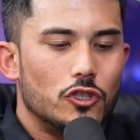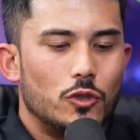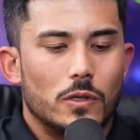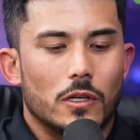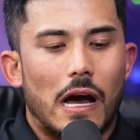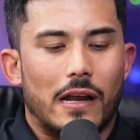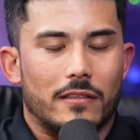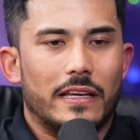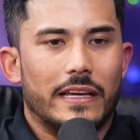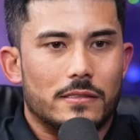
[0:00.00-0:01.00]
you're doing a lot of
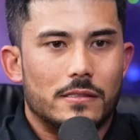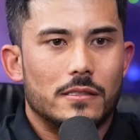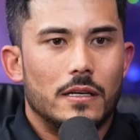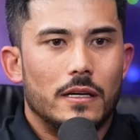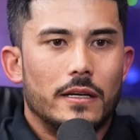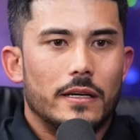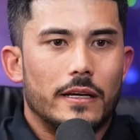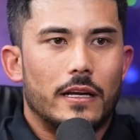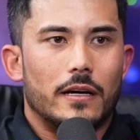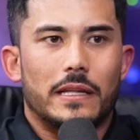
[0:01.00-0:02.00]
things.
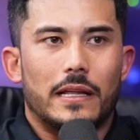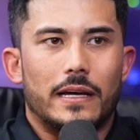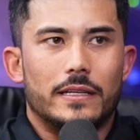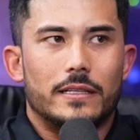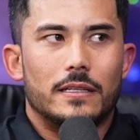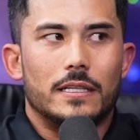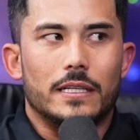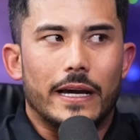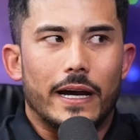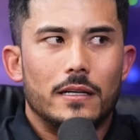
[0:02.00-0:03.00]
And I'll be like,
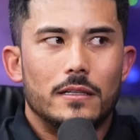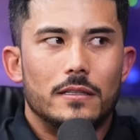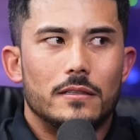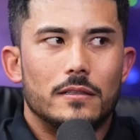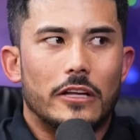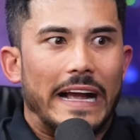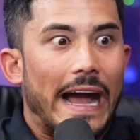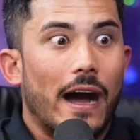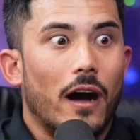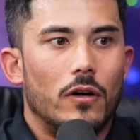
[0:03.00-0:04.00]
yeah. Like,
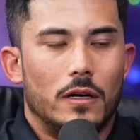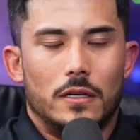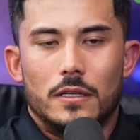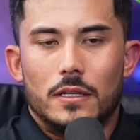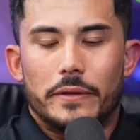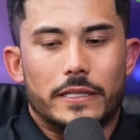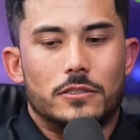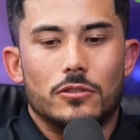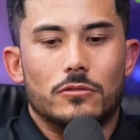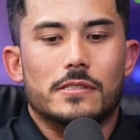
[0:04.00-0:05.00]
how? Like,
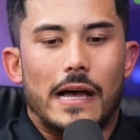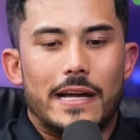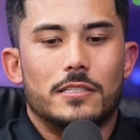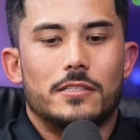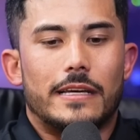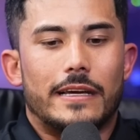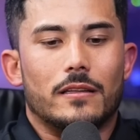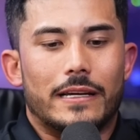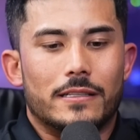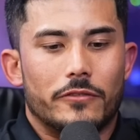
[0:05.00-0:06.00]
dude, because I just stay
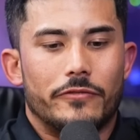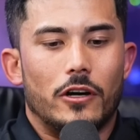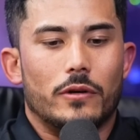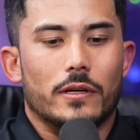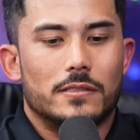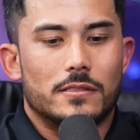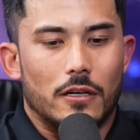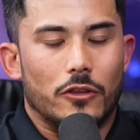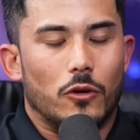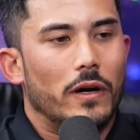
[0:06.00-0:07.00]
laser focused
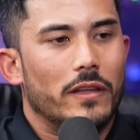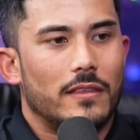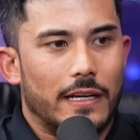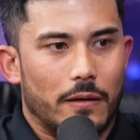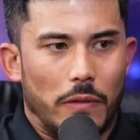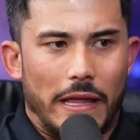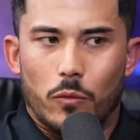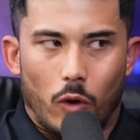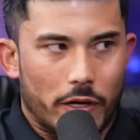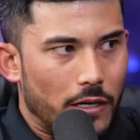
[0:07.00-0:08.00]
on the one thing I'm, like,
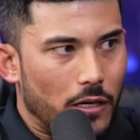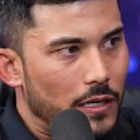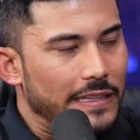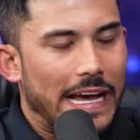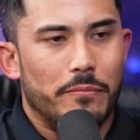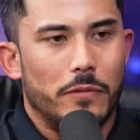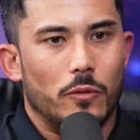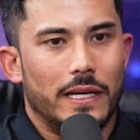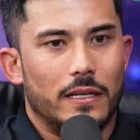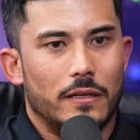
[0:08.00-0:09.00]
working on at that
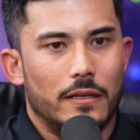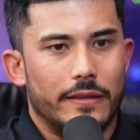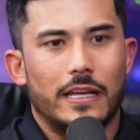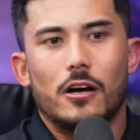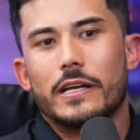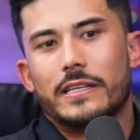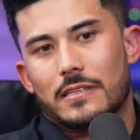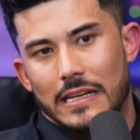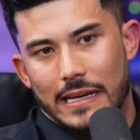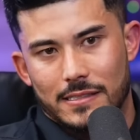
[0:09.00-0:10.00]
moment, and then I'll get
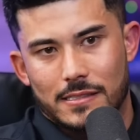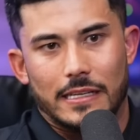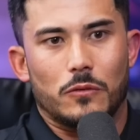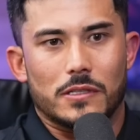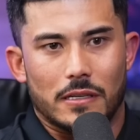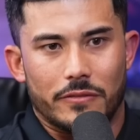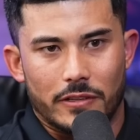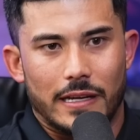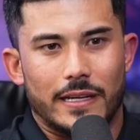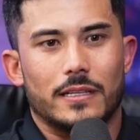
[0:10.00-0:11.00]
to the next thing once I
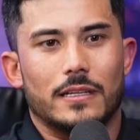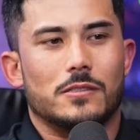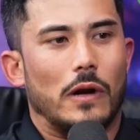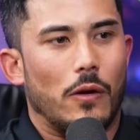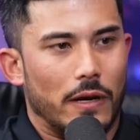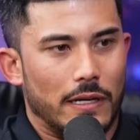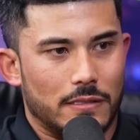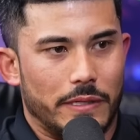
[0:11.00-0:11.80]
feel like it's where I want it